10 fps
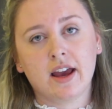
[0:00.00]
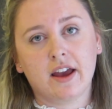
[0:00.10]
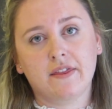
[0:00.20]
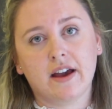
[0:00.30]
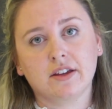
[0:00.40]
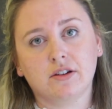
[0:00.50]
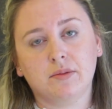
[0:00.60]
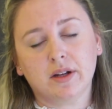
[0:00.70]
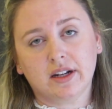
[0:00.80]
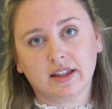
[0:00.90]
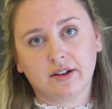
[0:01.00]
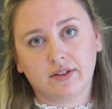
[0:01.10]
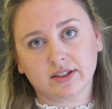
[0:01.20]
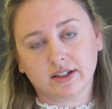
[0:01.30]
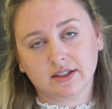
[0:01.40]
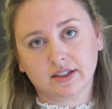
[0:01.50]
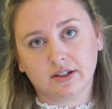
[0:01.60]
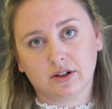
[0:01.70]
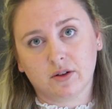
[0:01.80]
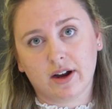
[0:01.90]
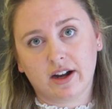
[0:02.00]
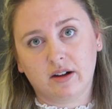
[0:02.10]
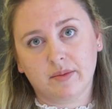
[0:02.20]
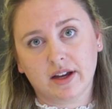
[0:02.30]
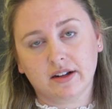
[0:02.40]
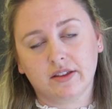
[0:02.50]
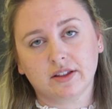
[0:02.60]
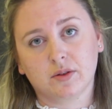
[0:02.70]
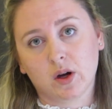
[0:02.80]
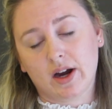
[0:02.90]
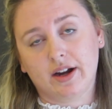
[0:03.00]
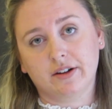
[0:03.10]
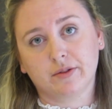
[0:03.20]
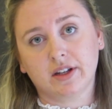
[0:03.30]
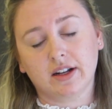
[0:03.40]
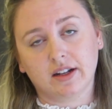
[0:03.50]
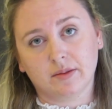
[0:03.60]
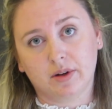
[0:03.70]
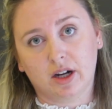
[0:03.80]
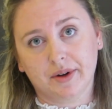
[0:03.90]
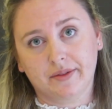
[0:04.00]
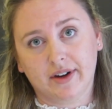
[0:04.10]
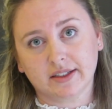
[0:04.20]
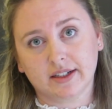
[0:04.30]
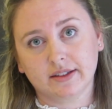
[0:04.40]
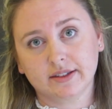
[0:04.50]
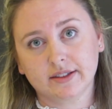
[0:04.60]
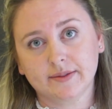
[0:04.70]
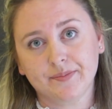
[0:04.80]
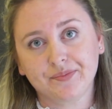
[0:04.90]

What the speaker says: and that you're meeting that residency requirement that's required of Canadian permanent residents.